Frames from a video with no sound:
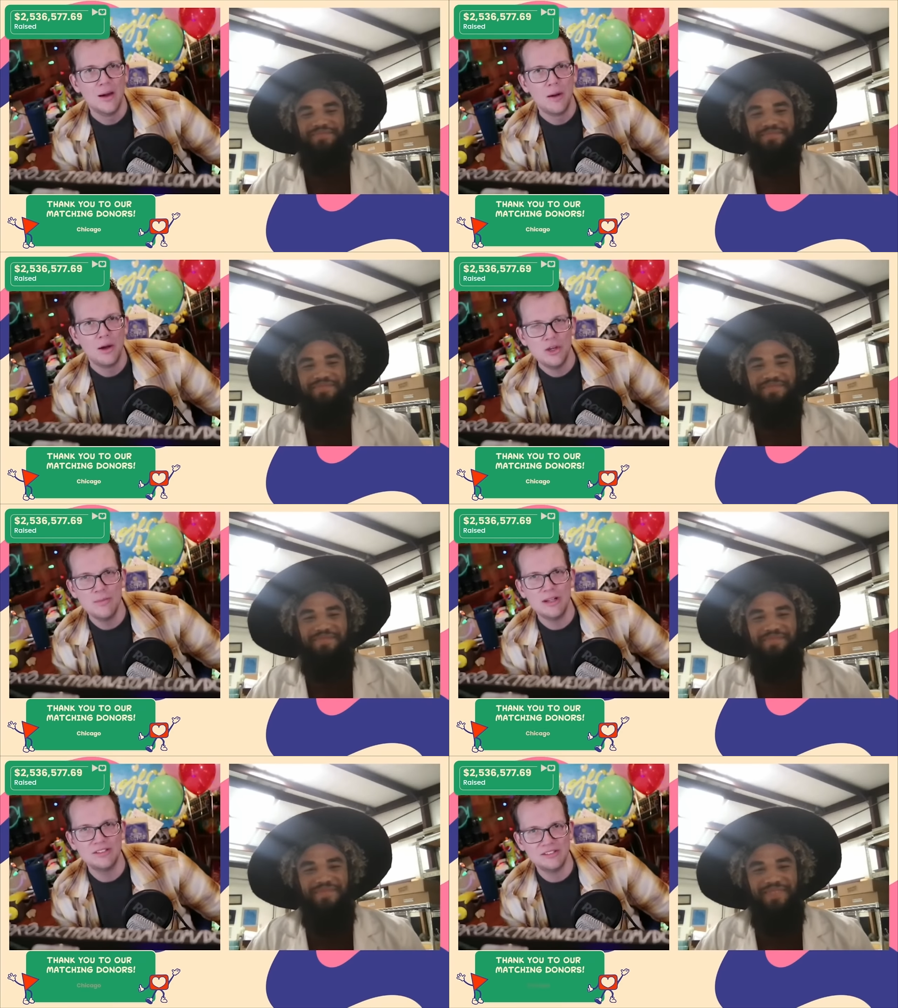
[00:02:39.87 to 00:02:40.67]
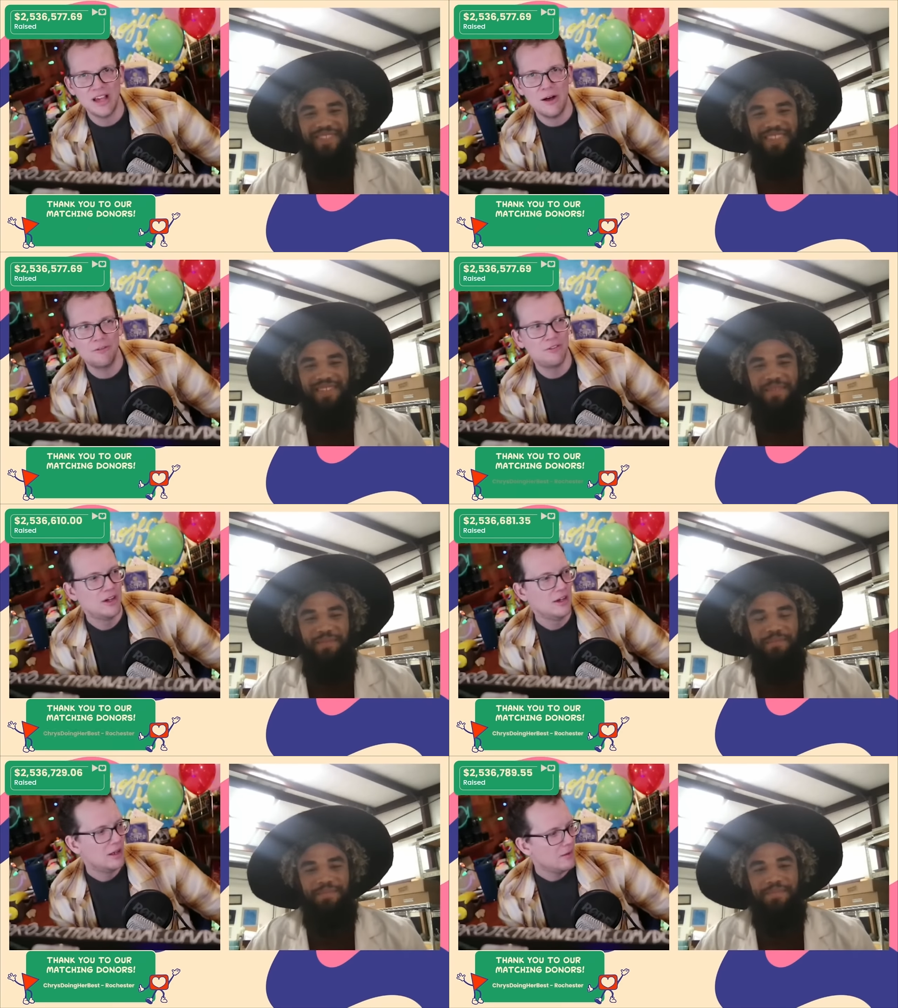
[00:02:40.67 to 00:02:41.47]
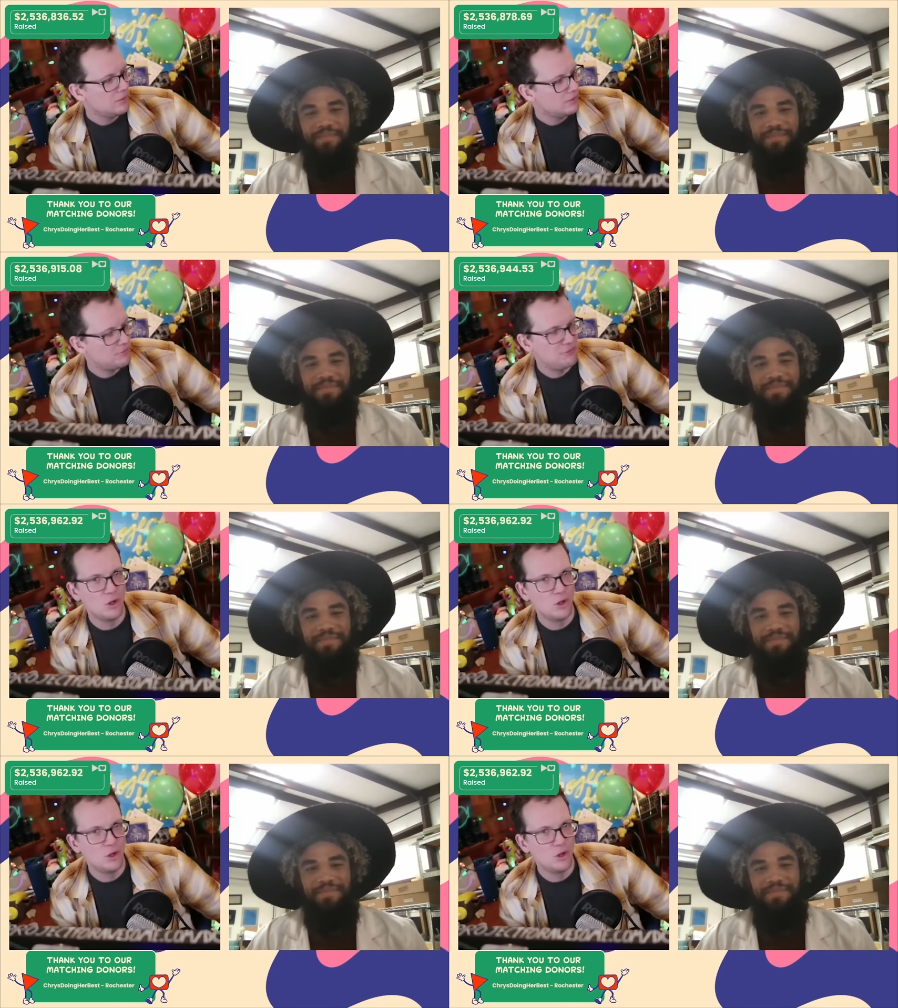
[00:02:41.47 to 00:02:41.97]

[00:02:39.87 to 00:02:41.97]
Speaker 1: human self full of